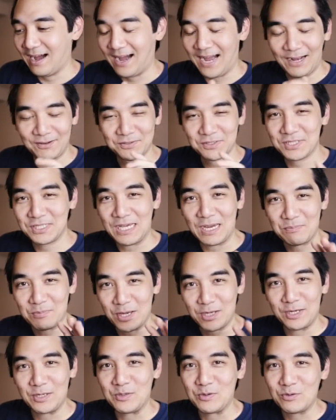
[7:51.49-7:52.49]
I have to say I'm
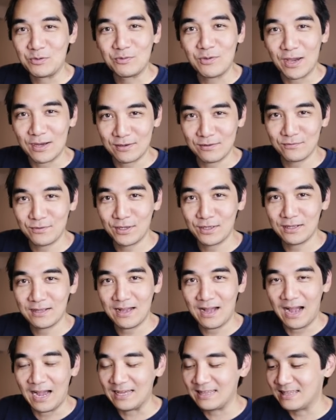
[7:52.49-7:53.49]
not a huge fan of it.
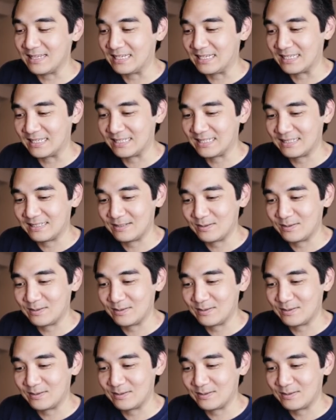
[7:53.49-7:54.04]
I think it